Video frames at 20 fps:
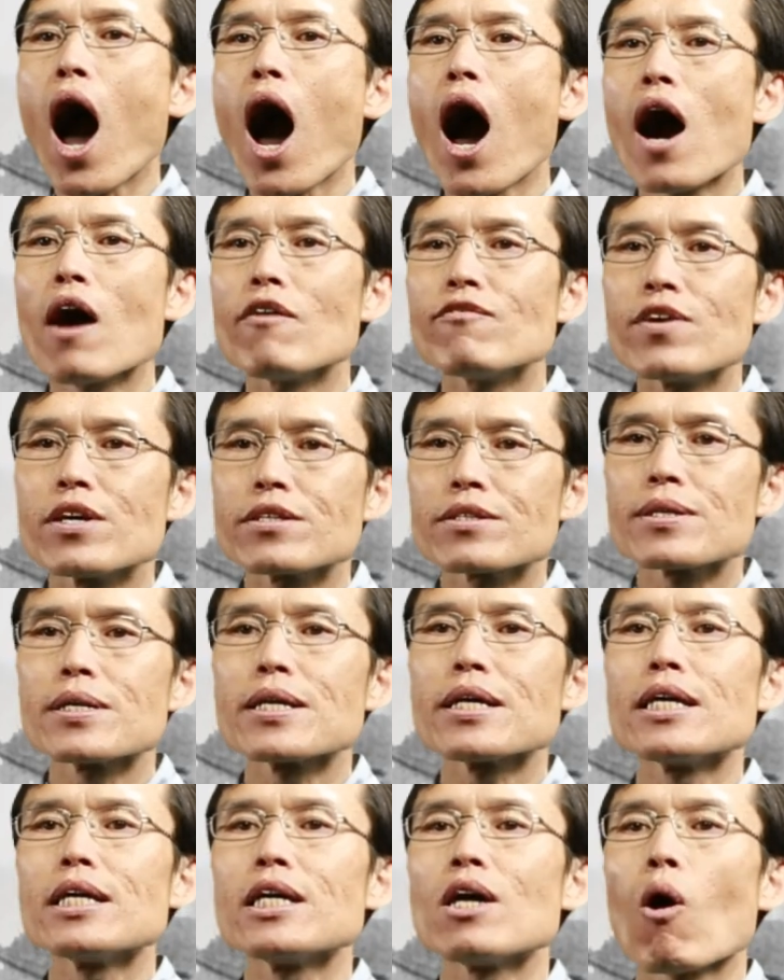
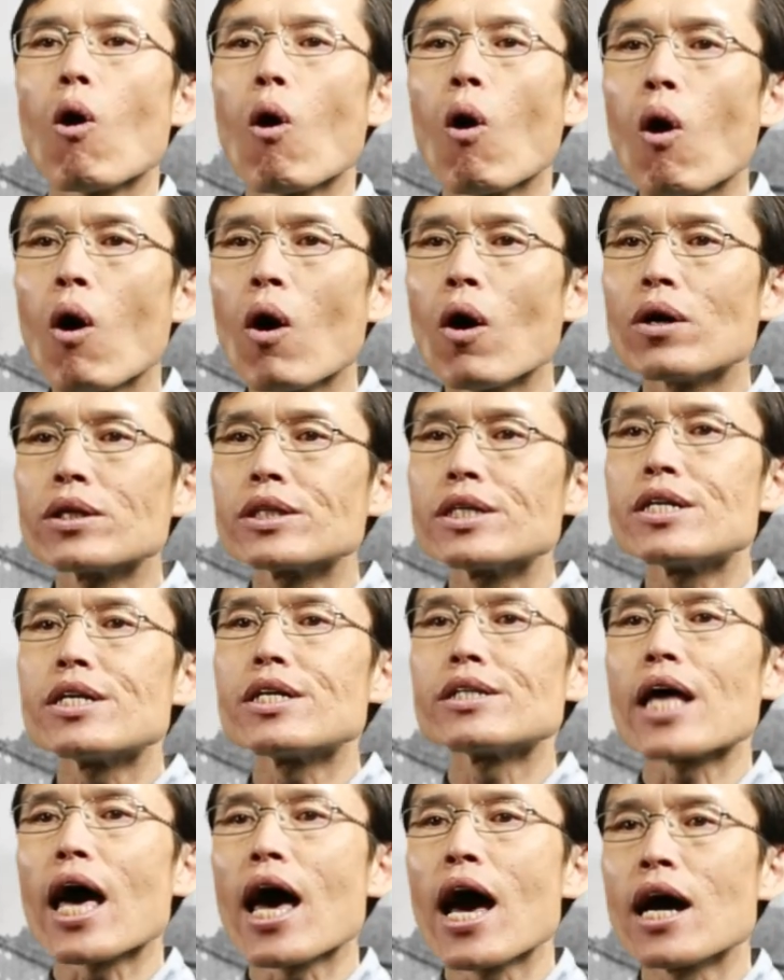obviously
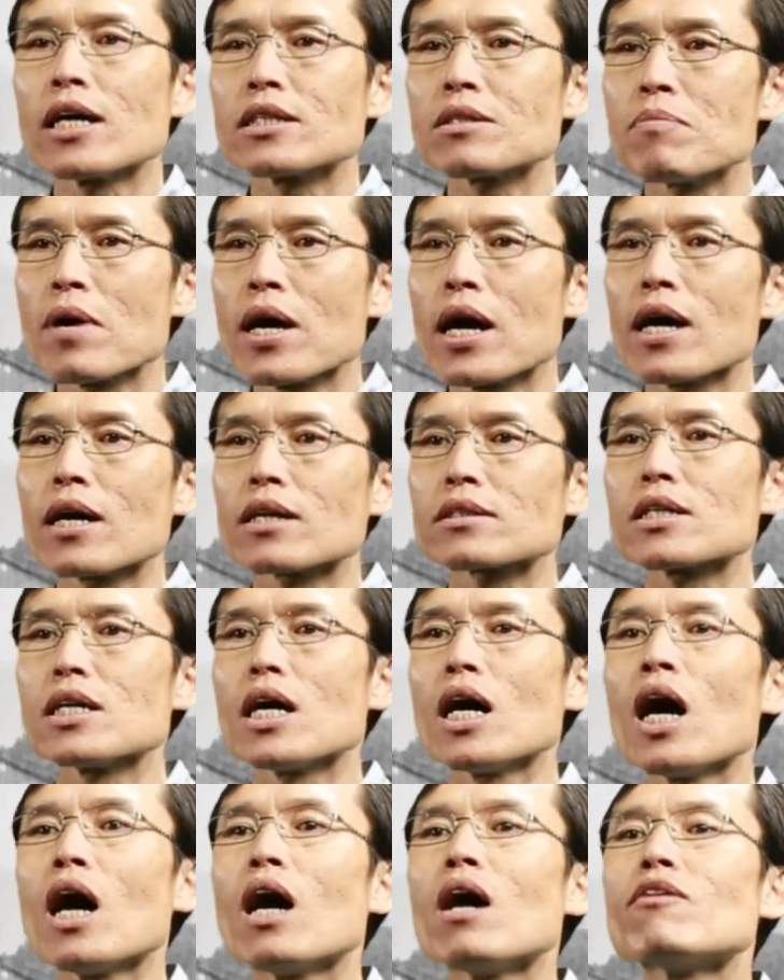ordered aspects
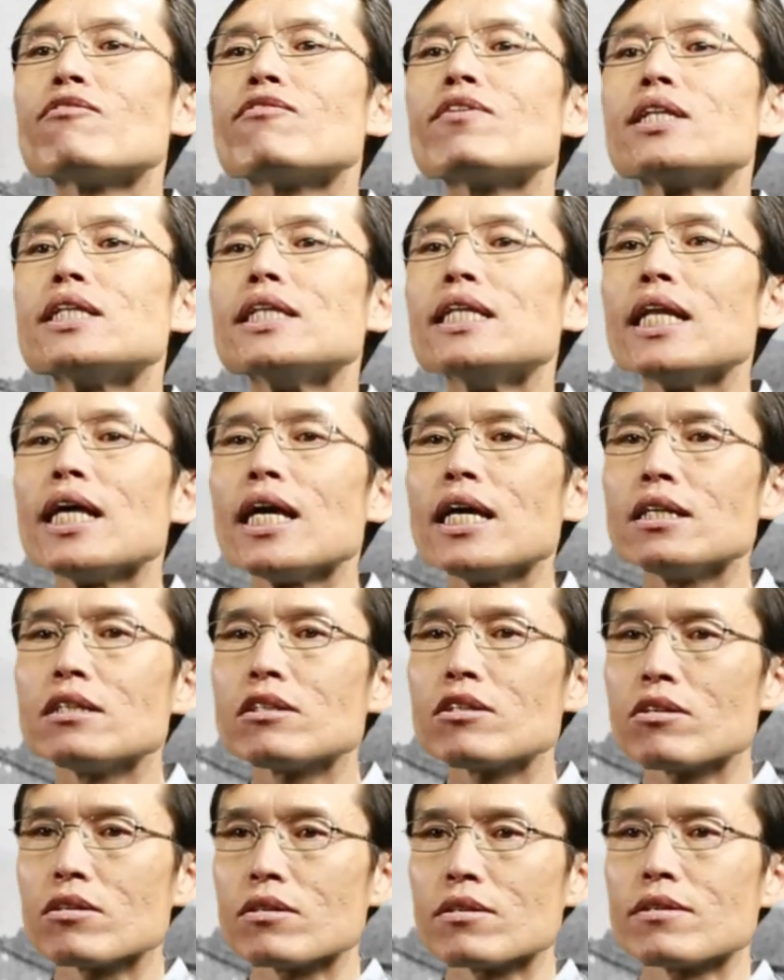of
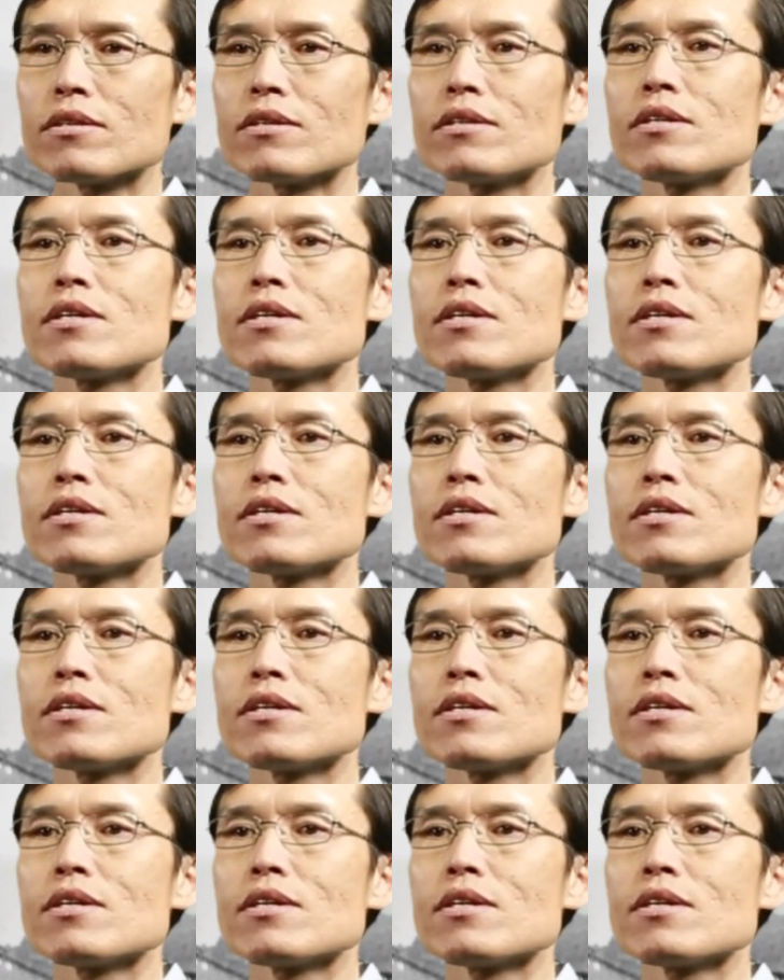nature.